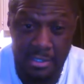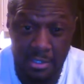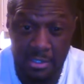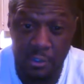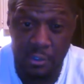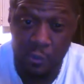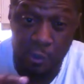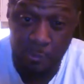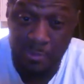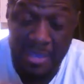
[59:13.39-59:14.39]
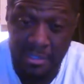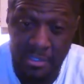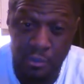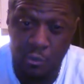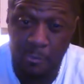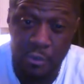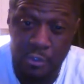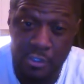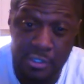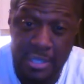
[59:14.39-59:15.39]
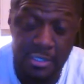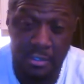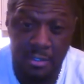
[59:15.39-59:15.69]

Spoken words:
and disrespect your persona.